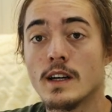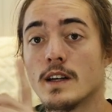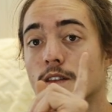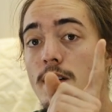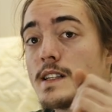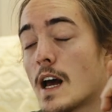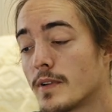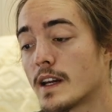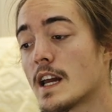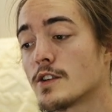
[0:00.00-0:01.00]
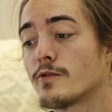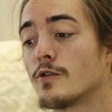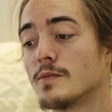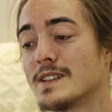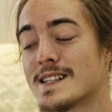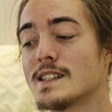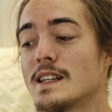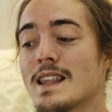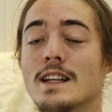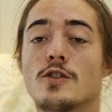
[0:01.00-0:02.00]
This application form doesn't
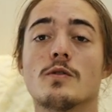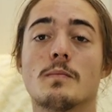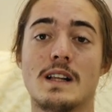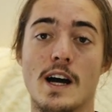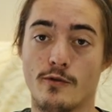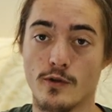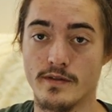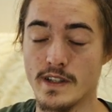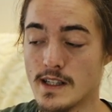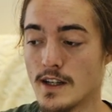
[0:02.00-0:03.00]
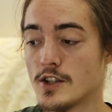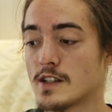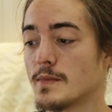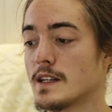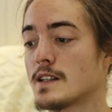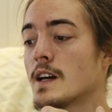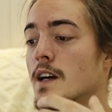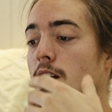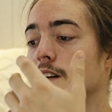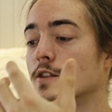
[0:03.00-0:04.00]
need that you apply for a visa. It just means
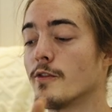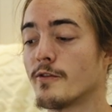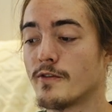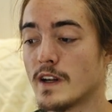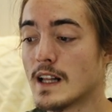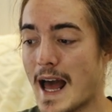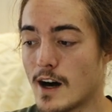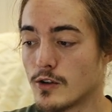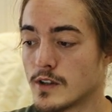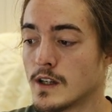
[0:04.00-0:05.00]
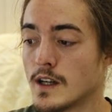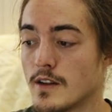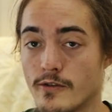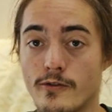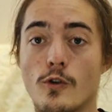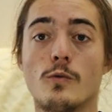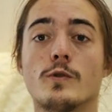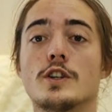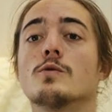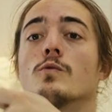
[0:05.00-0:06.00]
that you fill out the form
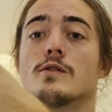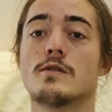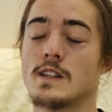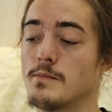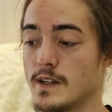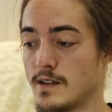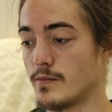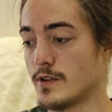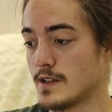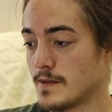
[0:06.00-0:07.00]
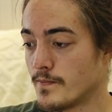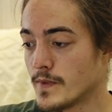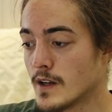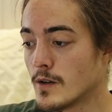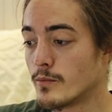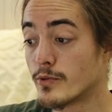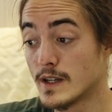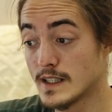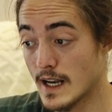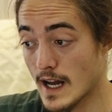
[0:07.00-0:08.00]
which you want to submit in person.
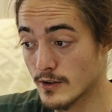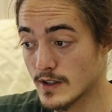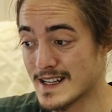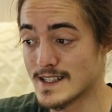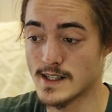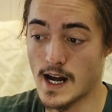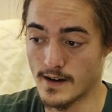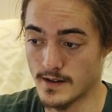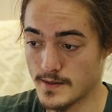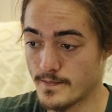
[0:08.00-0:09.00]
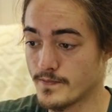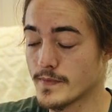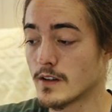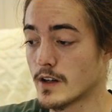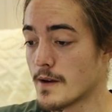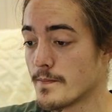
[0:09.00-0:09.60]
Print it out and sign it. Okay.